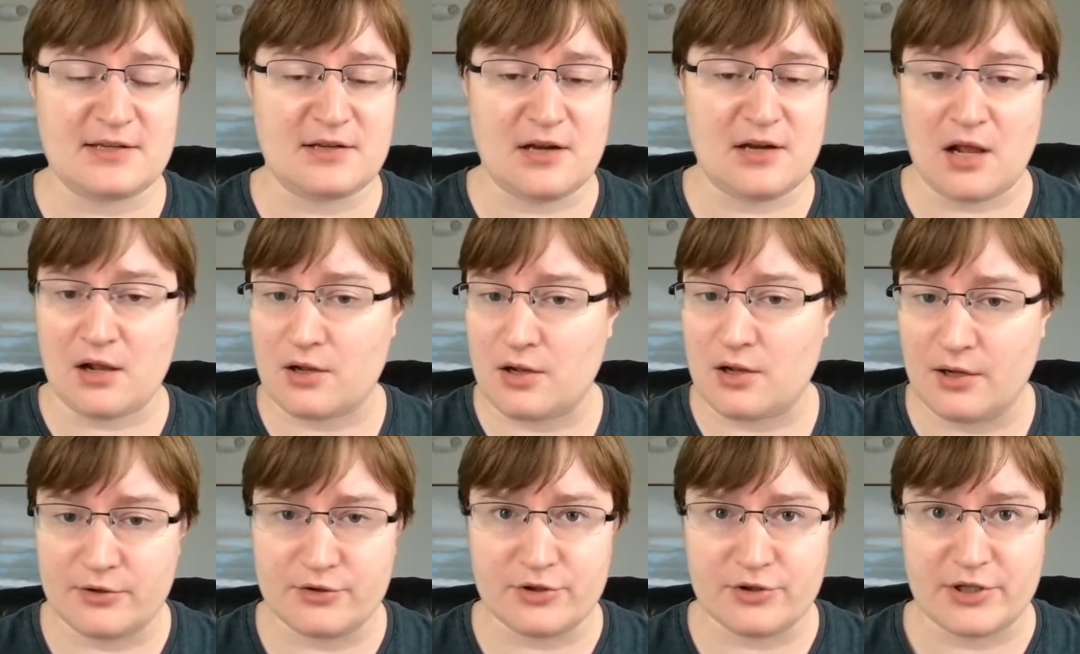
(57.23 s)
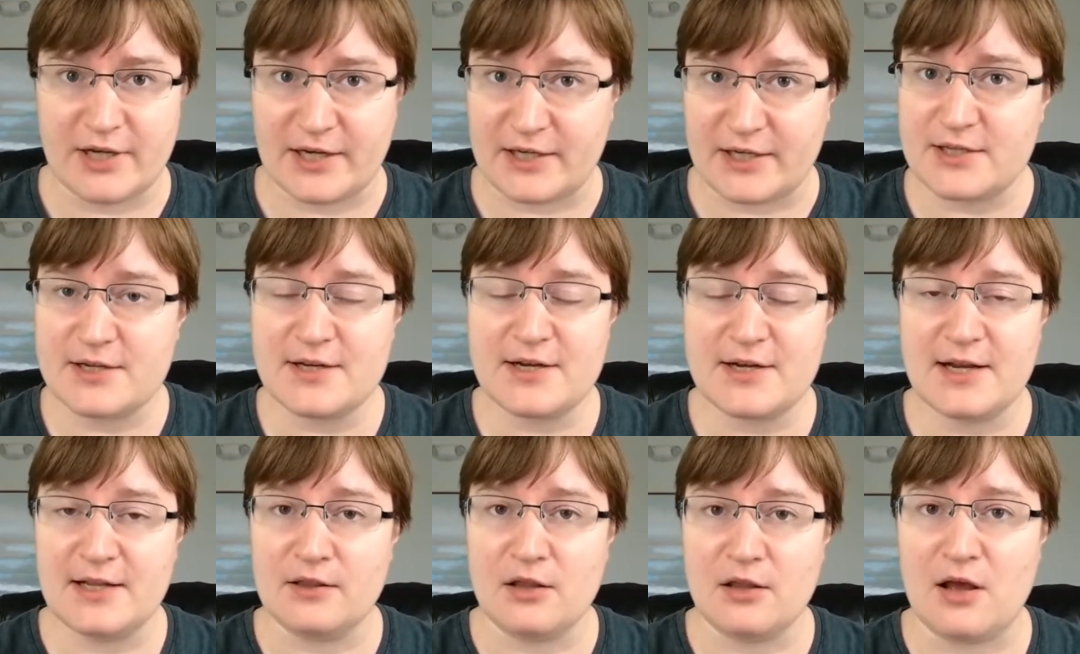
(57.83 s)
It's not
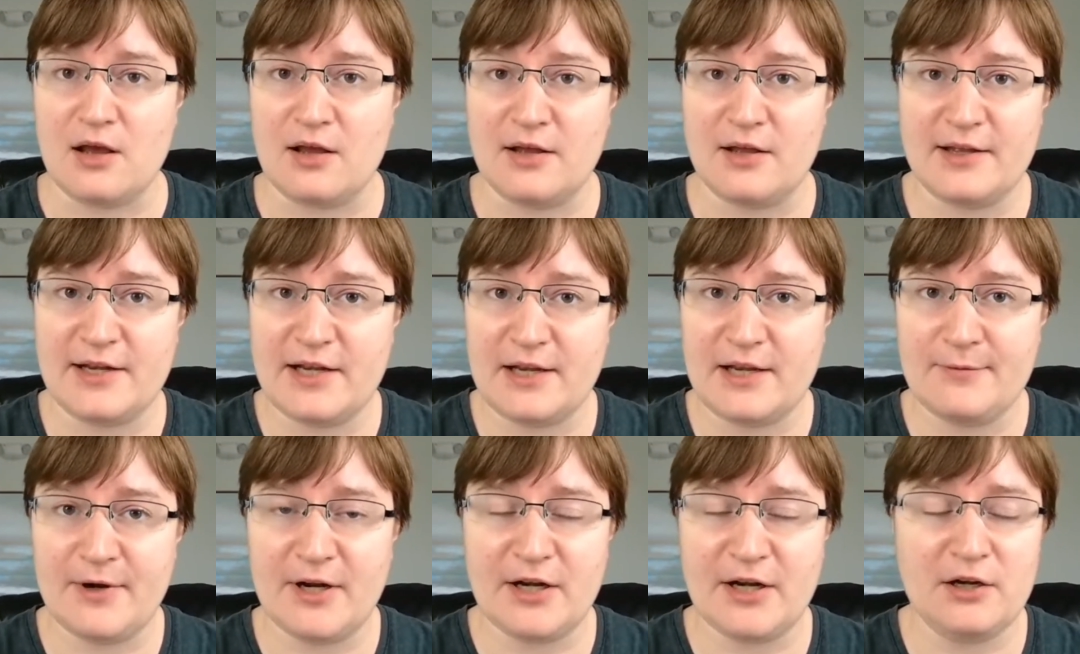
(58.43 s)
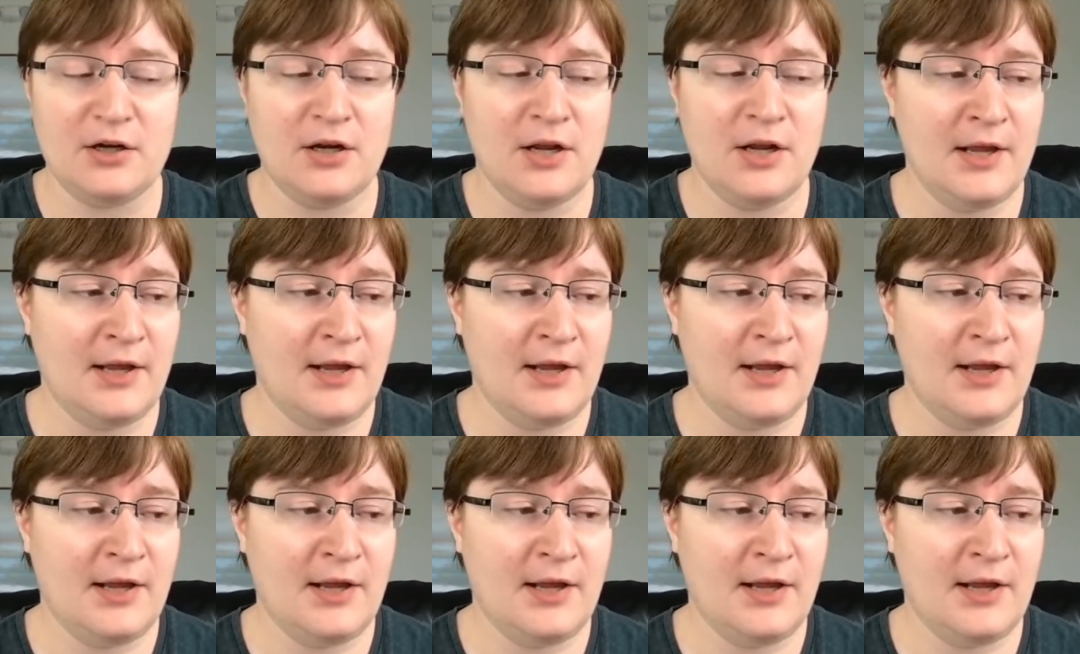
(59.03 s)
contradicted in law anywhere.